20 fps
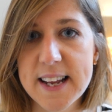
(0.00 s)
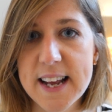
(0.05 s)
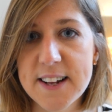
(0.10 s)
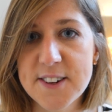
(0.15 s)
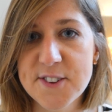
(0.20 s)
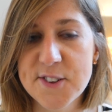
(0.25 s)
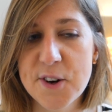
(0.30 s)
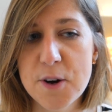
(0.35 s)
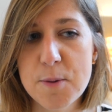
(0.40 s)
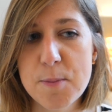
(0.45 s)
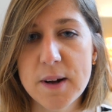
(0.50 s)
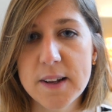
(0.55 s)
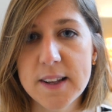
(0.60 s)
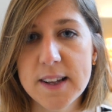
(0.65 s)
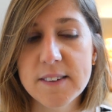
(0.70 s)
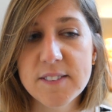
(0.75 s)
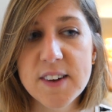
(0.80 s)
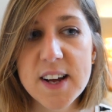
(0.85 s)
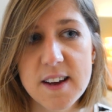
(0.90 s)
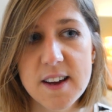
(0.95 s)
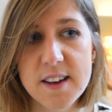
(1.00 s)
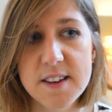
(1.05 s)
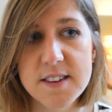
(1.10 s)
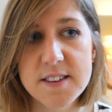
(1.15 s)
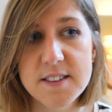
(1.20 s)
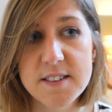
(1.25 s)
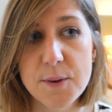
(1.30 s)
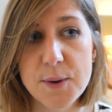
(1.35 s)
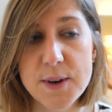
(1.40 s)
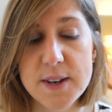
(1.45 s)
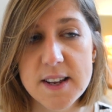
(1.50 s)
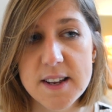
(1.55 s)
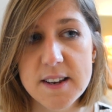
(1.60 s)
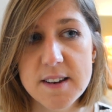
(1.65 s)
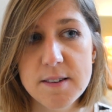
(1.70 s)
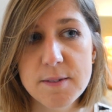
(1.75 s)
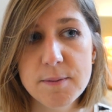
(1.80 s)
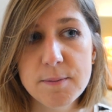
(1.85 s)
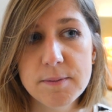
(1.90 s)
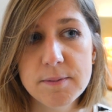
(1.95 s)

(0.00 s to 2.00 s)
yet, sorry about that. So I did